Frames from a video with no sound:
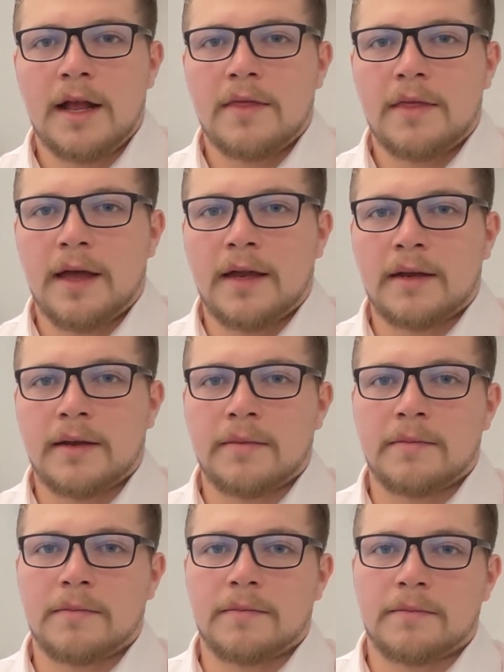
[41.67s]

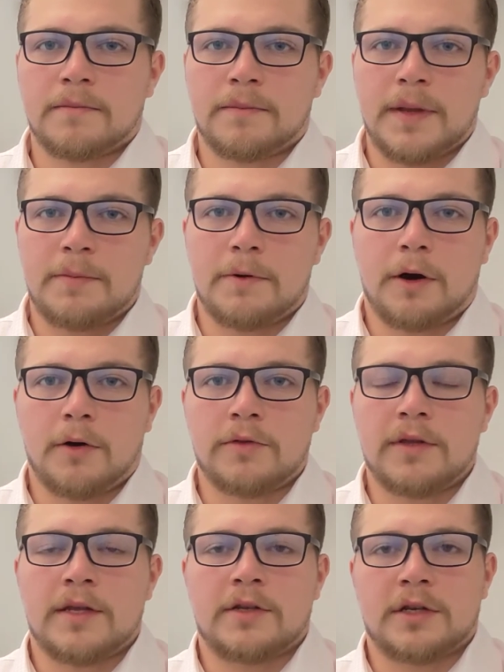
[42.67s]
then people hold
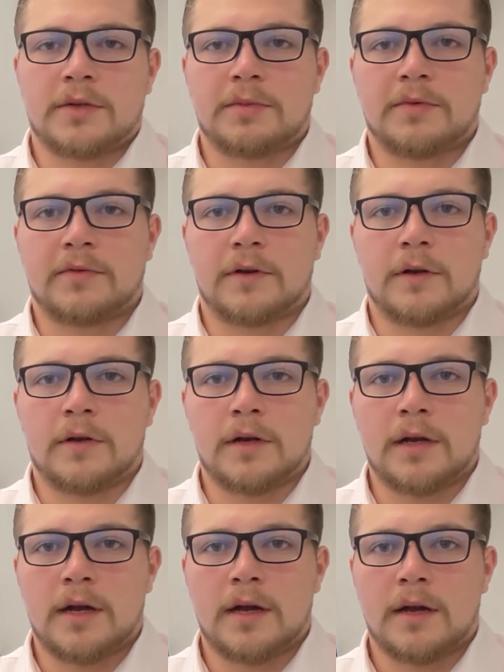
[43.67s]
the adjustment for
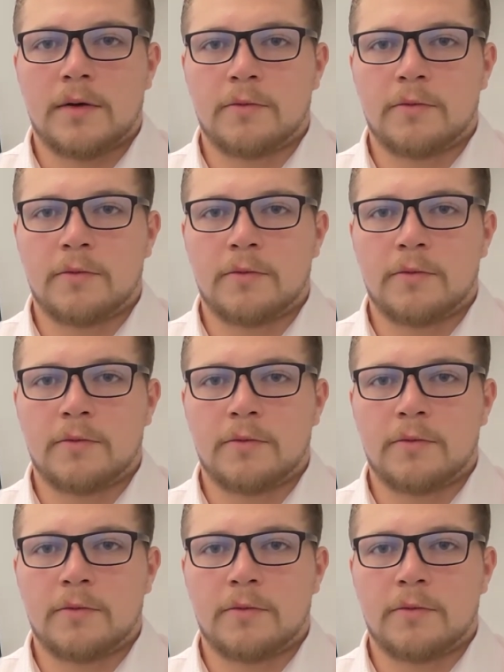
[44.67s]
longer.